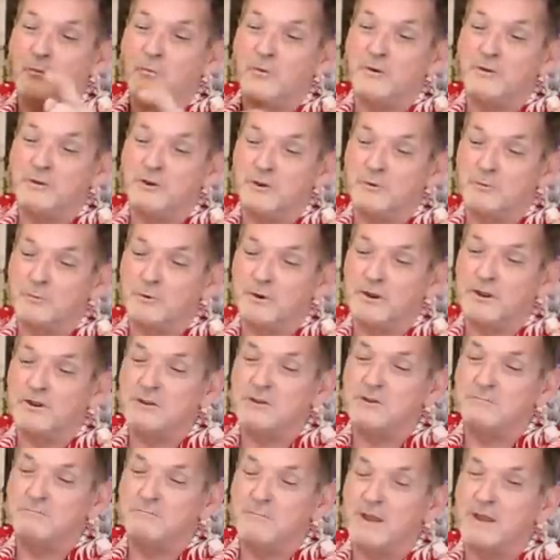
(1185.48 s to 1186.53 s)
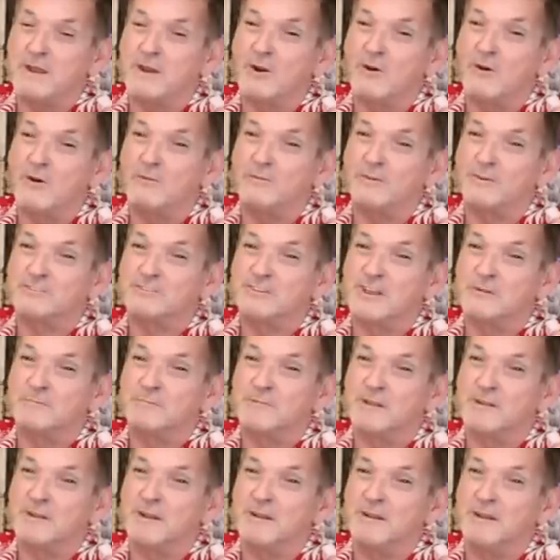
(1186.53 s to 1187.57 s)
when you read, make over
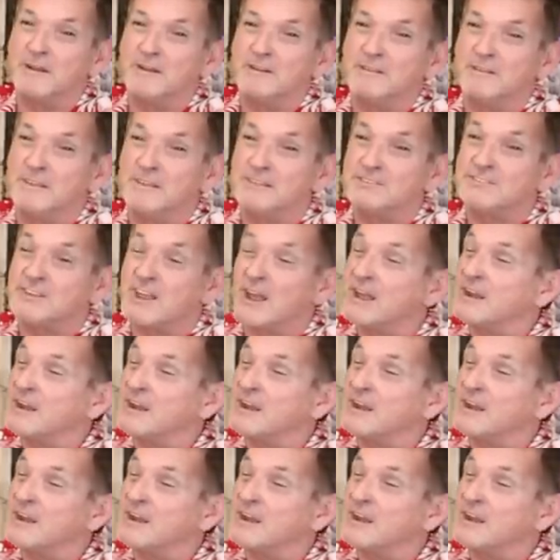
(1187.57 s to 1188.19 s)
something, and this